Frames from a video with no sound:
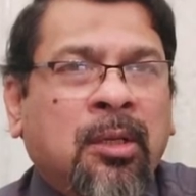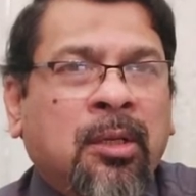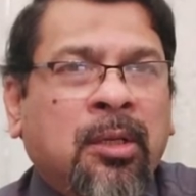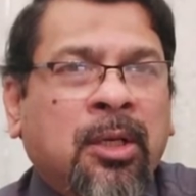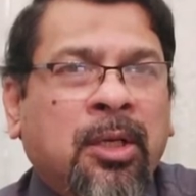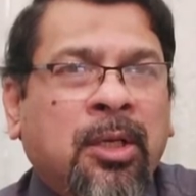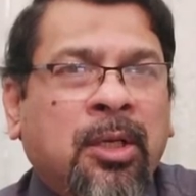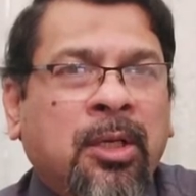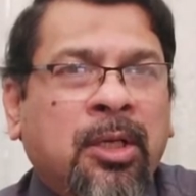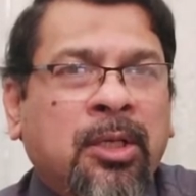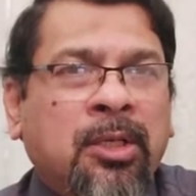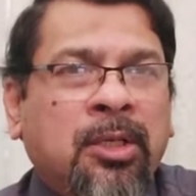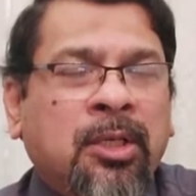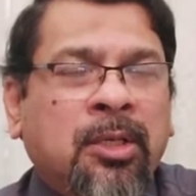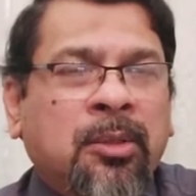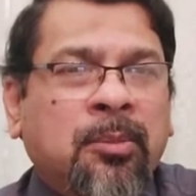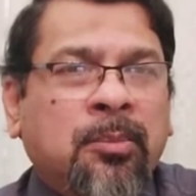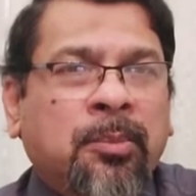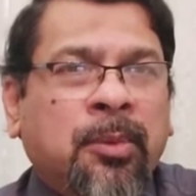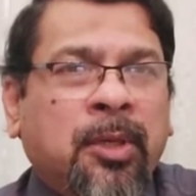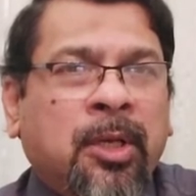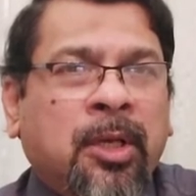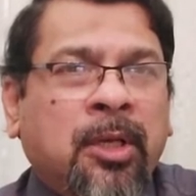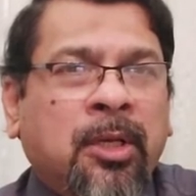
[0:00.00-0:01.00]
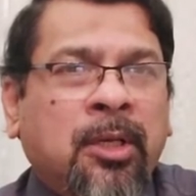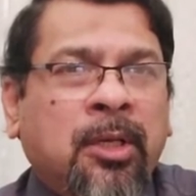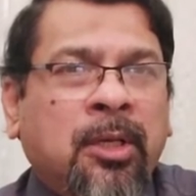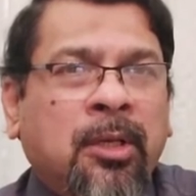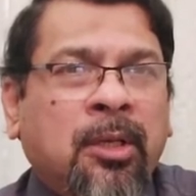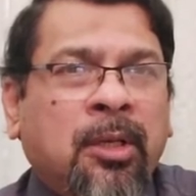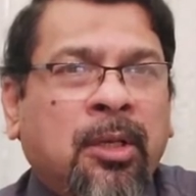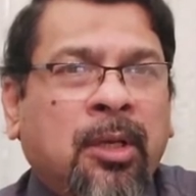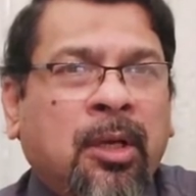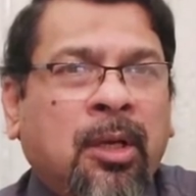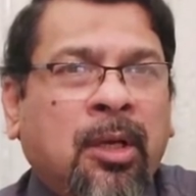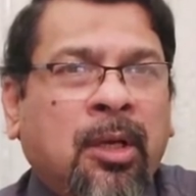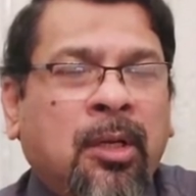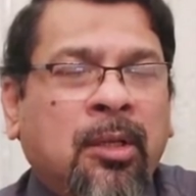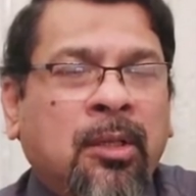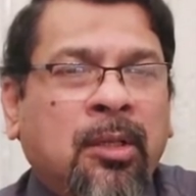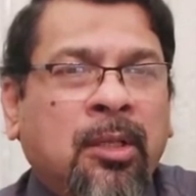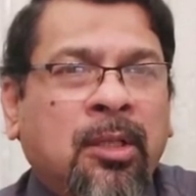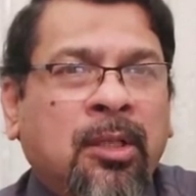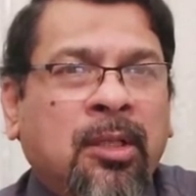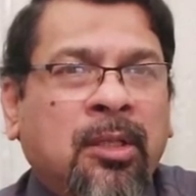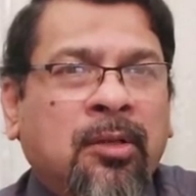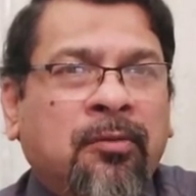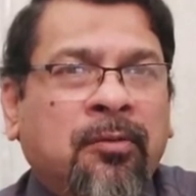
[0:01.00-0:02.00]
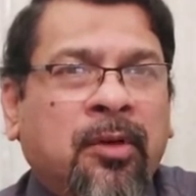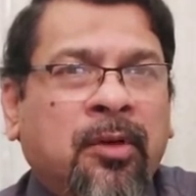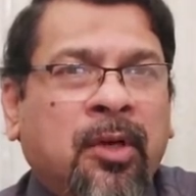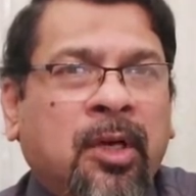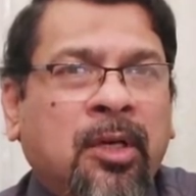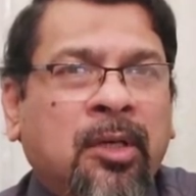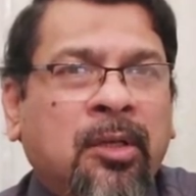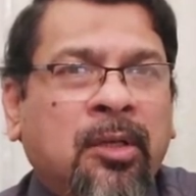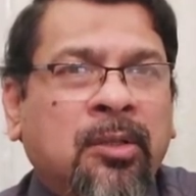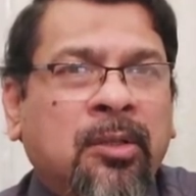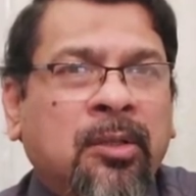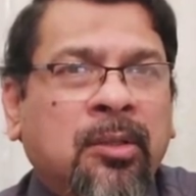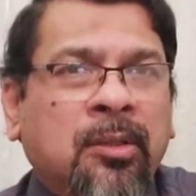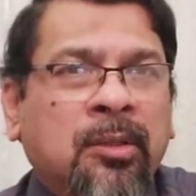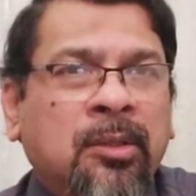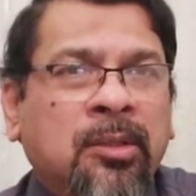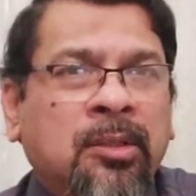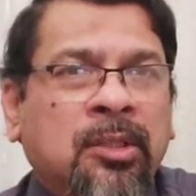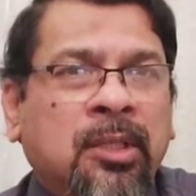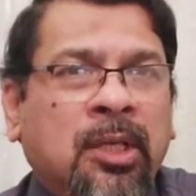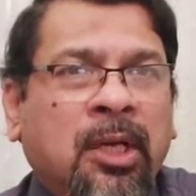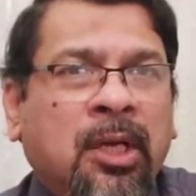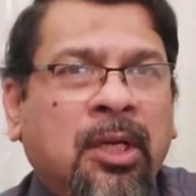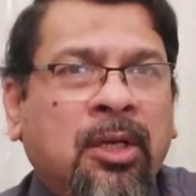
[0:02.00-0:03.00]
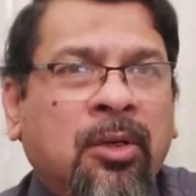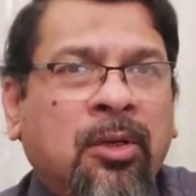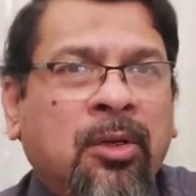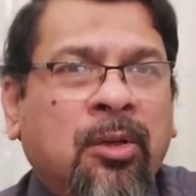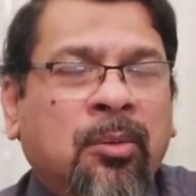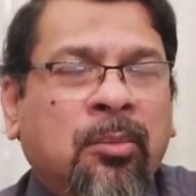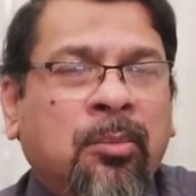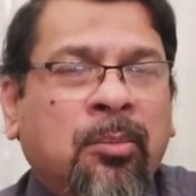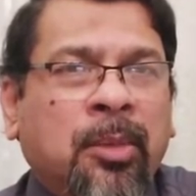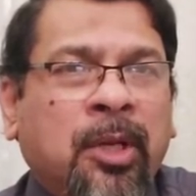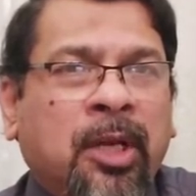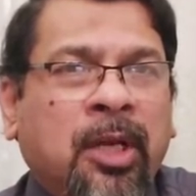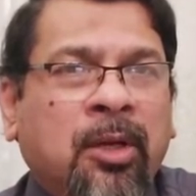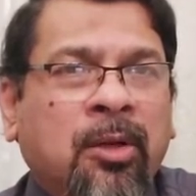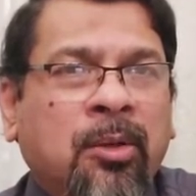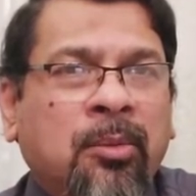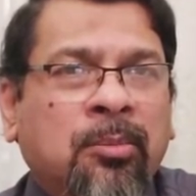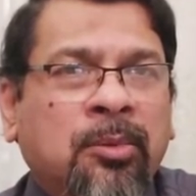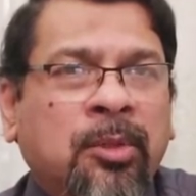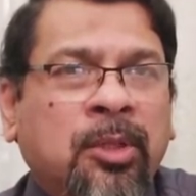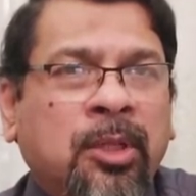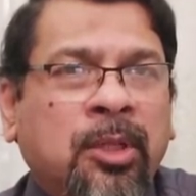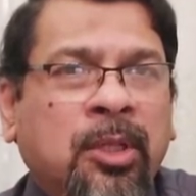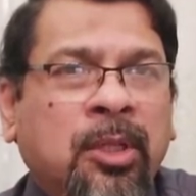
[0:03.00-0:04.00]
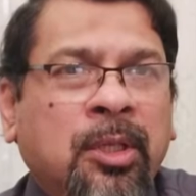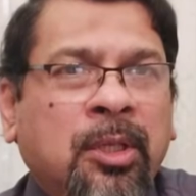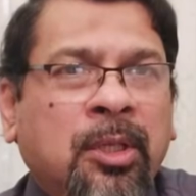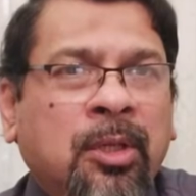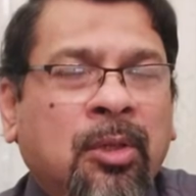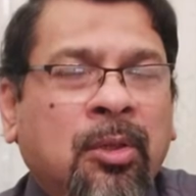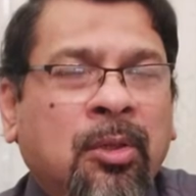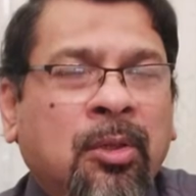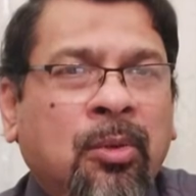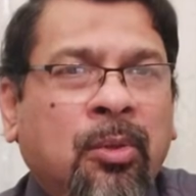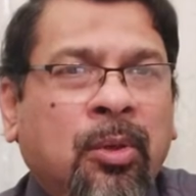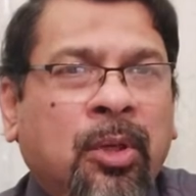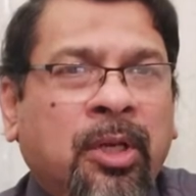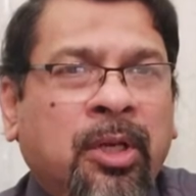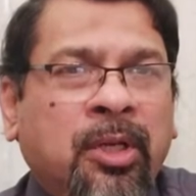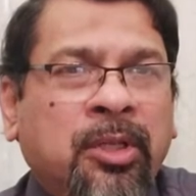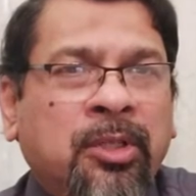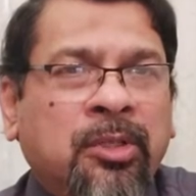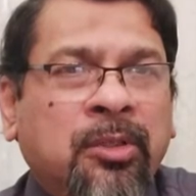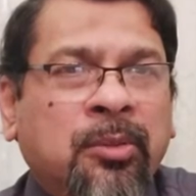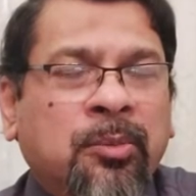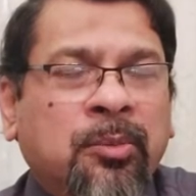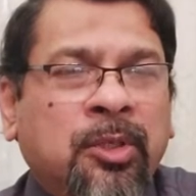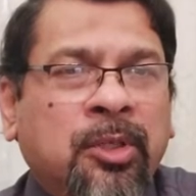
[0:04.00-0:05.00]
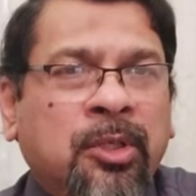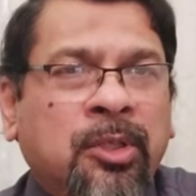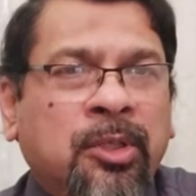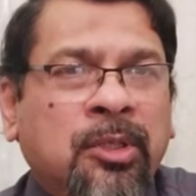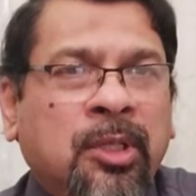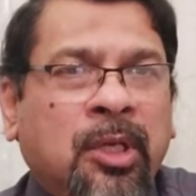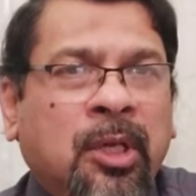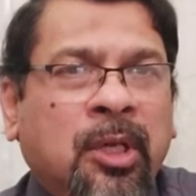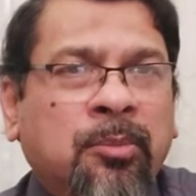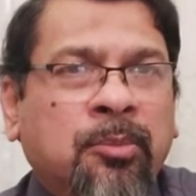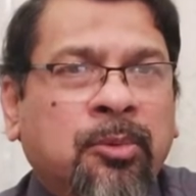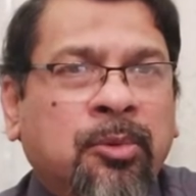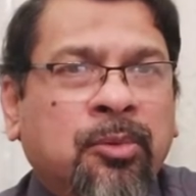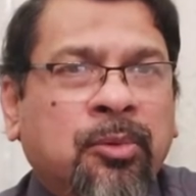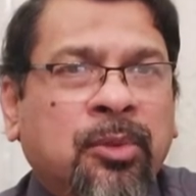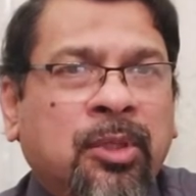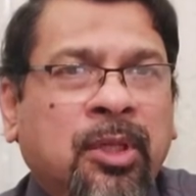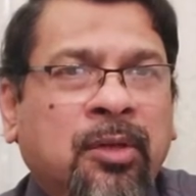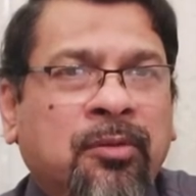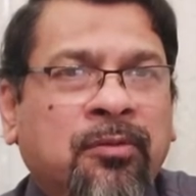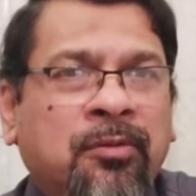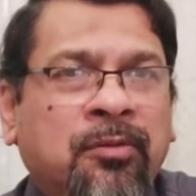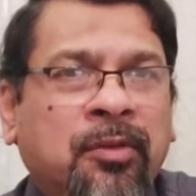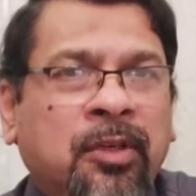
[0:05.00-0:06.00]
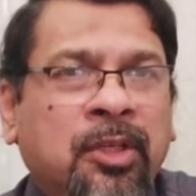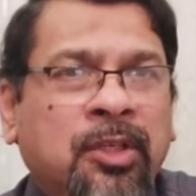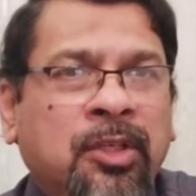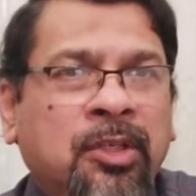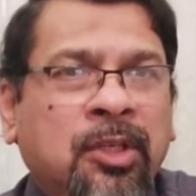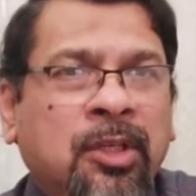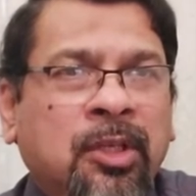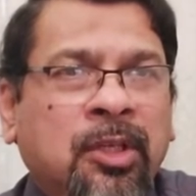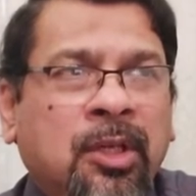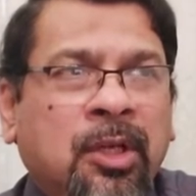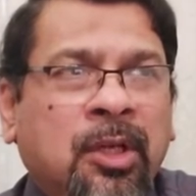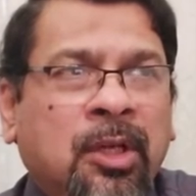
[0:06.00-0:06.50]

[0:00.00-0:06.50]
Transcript: radiating pain in the front, side, or back of the lower extremities up to the feet.